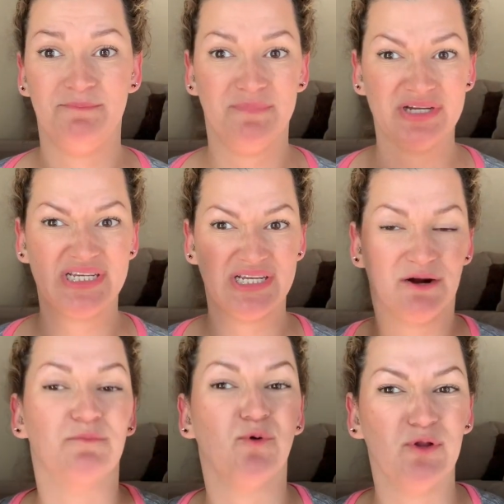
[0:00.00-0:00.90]
pushing
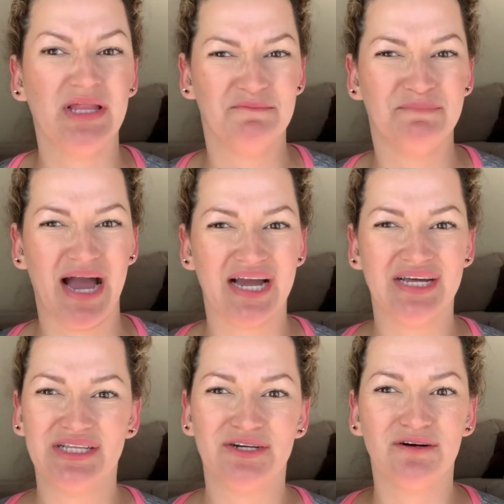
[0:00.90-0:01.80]
or pulling back
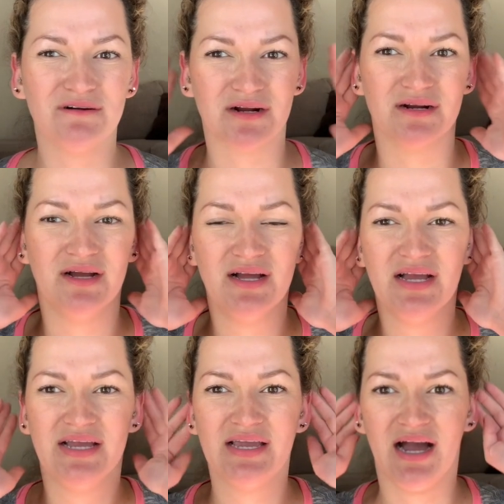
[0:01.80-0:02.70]
a little, or
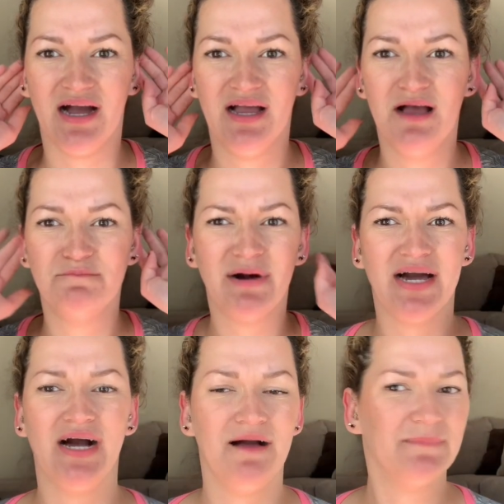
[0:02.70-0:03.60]
yeah.
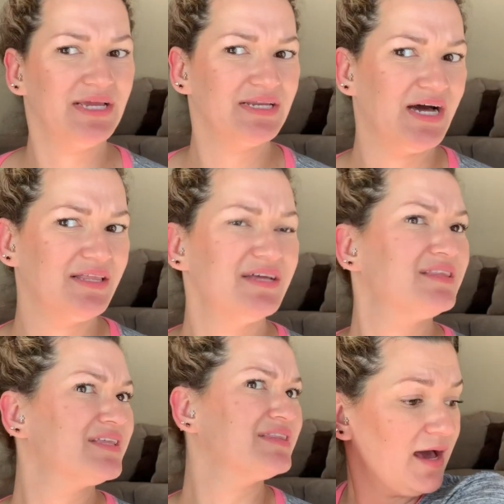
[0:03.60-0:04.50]
But I mean, other
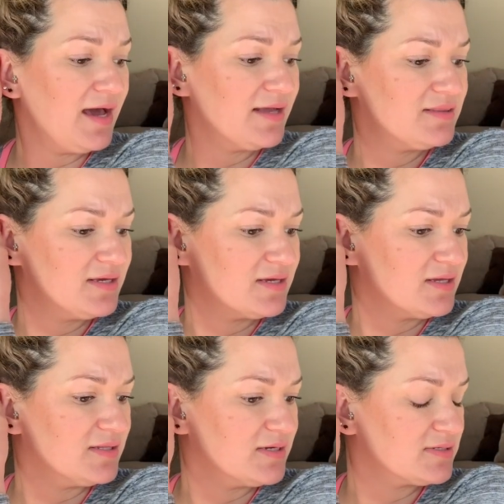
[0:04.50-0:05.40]
than that, I think
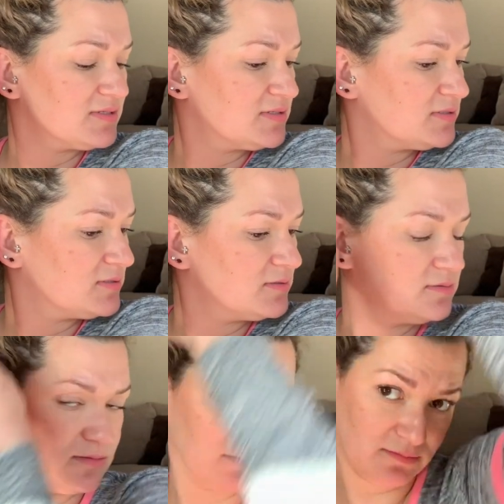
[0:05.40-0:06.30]
it looks,
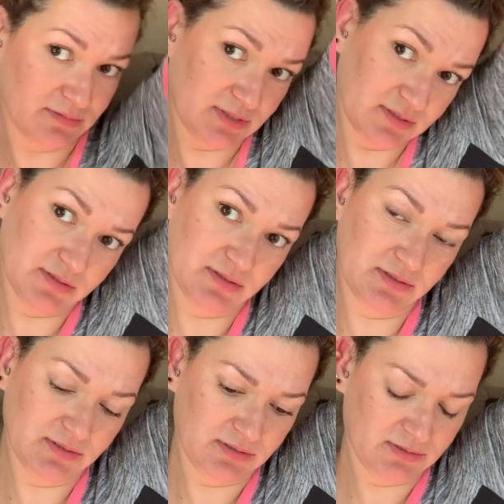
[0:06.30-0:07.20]
oh my
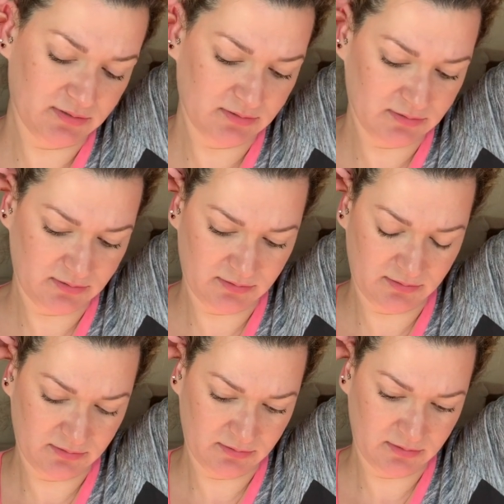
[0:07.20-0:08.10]
goodness,
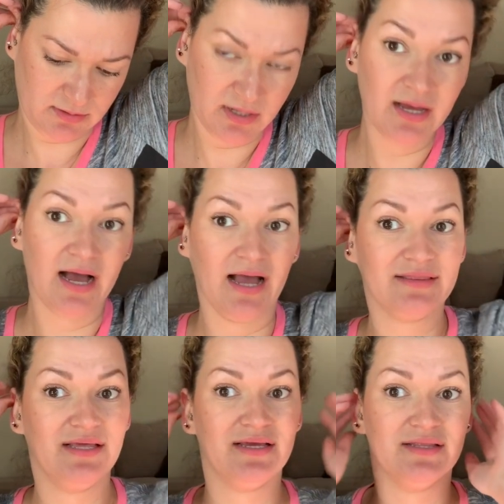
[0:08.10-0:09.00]
I
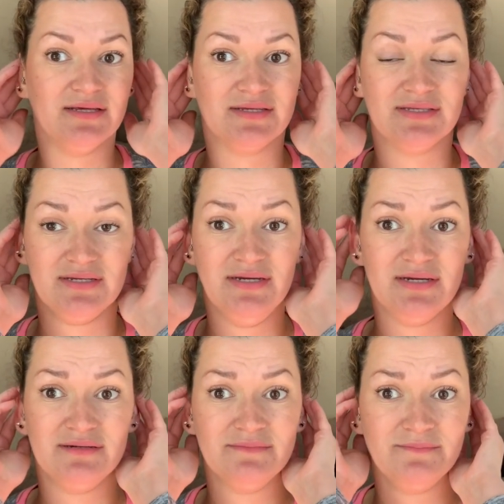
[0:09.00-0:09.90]
think it looks
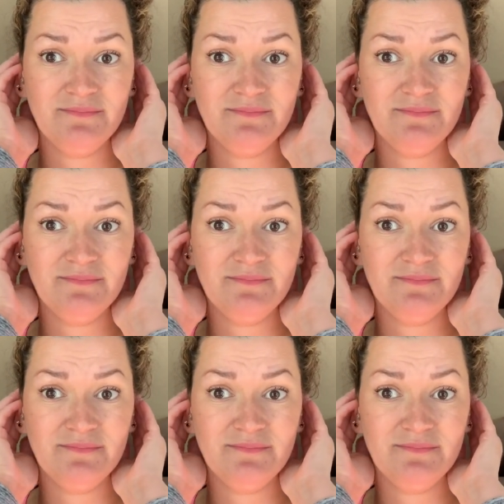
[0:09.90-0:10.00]
good.